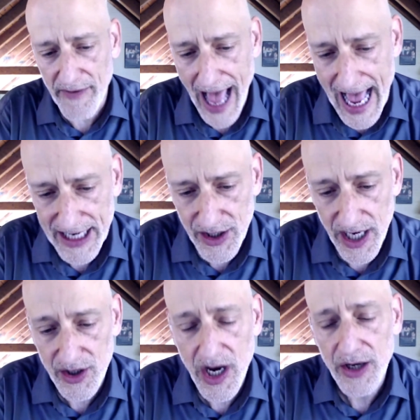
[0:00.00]
have
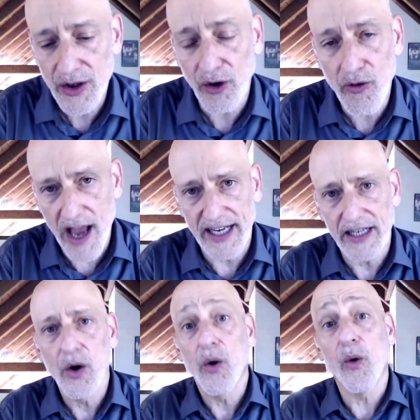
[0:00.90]
access to
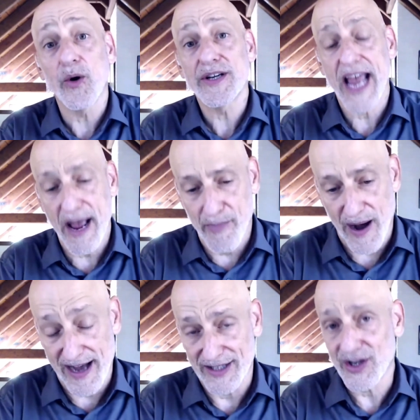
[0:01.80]
credit or
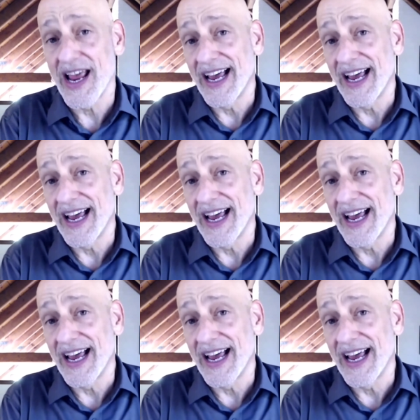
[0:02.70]
tampons.